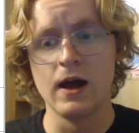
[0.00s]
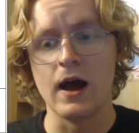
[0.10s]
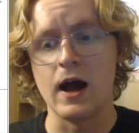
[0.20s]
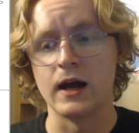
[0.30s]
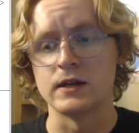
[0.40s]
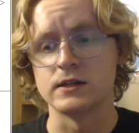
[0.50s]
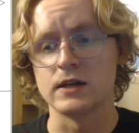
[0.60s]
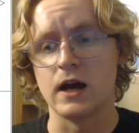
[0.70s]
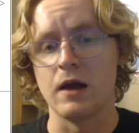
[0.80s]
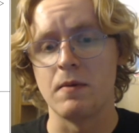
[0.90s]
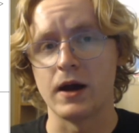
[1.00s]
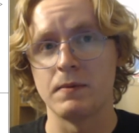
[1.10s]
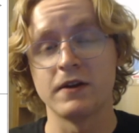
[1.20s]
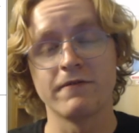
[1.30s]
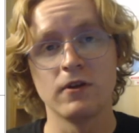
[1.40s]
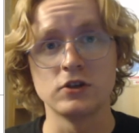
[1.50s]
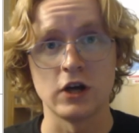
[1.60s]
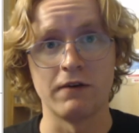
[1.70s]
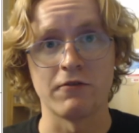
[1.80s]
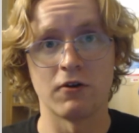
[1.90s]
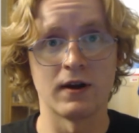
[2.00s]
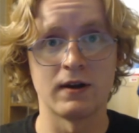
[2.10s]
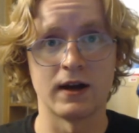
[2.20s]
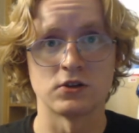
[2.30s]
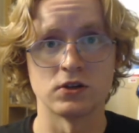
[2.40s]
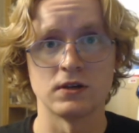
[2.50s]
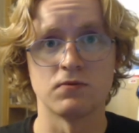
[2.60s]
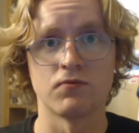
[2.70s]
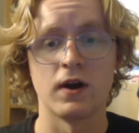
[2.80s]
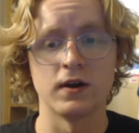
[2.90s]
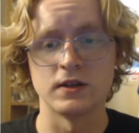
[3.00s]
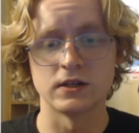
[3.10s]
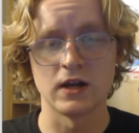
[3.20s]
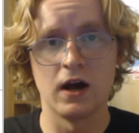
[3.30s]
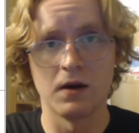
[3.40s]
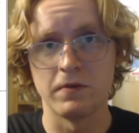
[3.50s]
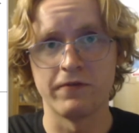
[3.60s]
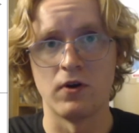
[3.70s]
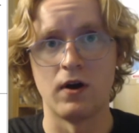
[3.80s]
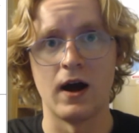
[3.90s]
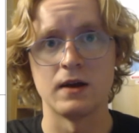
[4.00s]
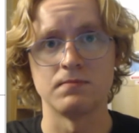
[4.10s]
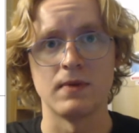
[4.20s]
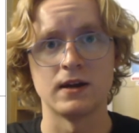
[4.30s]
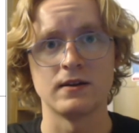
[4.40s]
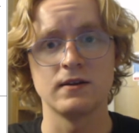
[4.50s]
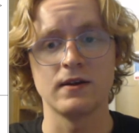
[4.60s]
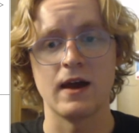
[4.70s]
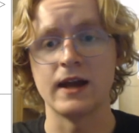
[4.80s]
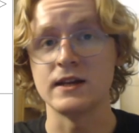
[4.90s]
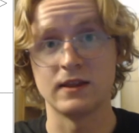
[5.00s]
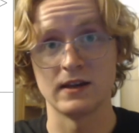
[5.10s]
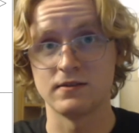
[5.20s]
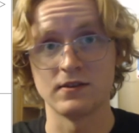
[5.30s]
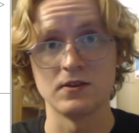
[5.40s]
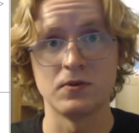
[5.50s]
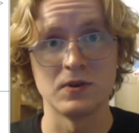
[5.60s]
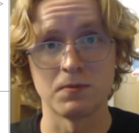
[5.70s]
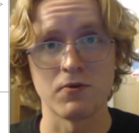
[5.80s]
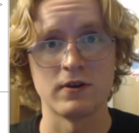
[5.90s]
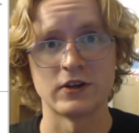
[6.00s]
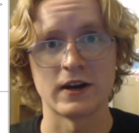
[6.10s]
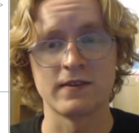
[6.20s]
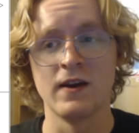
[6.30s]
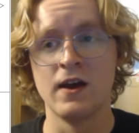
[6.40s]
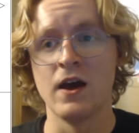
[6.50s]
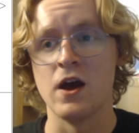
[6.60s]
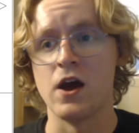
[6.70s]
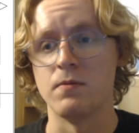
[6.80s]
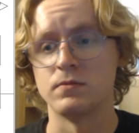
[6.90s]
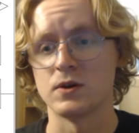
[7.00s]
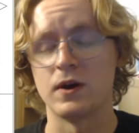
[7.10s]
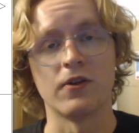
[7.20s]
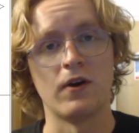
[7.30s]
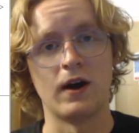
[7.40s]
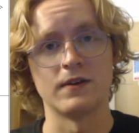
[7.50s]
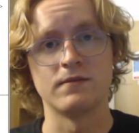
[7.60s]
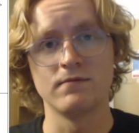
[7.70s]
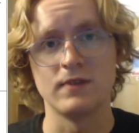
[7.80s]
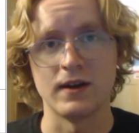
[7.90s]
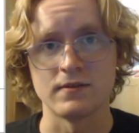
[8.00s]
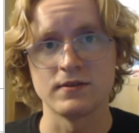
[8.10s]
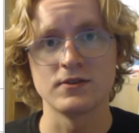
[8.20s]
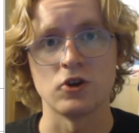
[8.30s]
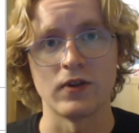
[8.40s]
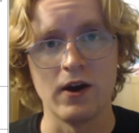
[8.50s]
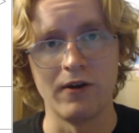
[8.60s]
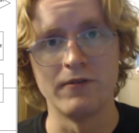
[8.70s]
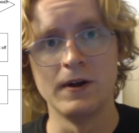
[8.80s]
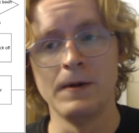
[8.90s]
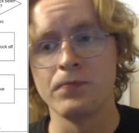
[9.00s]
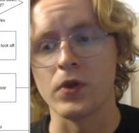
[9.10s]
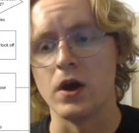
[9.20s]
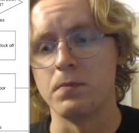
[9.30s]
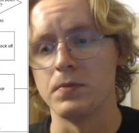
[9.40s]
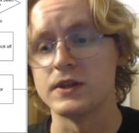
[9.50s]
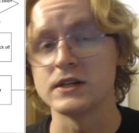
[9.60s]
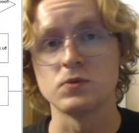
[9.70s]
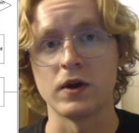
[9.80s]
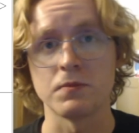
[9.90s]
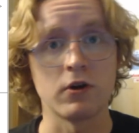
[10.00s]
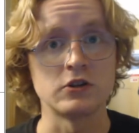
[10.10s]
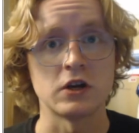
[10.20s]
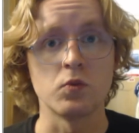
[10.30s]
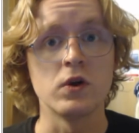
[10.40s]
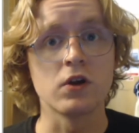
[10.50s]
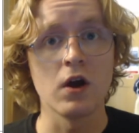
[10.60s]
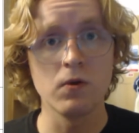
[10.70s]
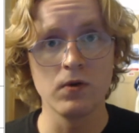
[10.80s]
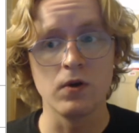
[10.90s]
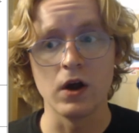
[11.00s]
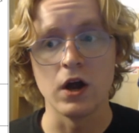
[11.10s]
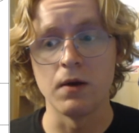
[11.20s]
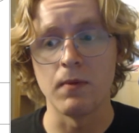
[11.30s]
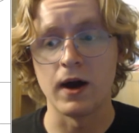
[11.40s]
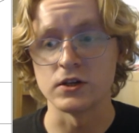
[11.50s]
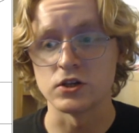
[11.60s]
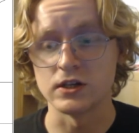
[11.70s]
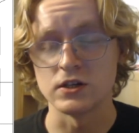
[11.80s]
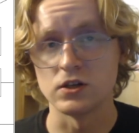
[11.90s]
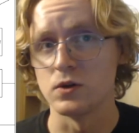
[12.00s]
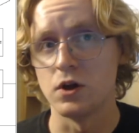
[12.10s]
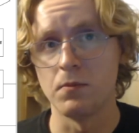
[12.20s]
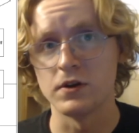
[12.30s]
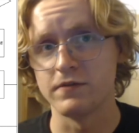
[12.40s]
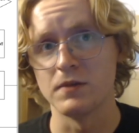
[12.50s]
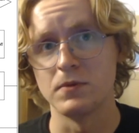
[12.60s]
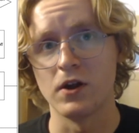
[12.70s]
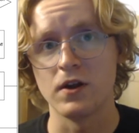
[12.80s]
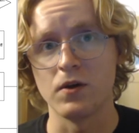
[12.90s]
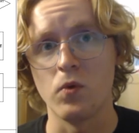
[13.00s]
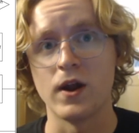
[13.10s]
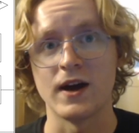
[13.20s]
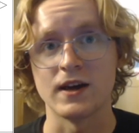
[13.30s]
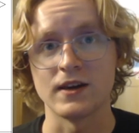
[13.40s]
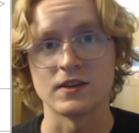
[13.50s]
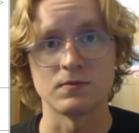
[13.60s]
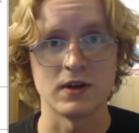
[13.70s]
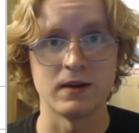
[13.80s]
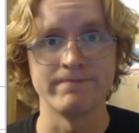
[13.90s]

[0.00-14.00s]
And I made a flowchart for it, actually, right at the start before I made anything to do with the project. So I thought I'd show that off. But this is where the project will go. I just need to do a lot more development on it when I get some time.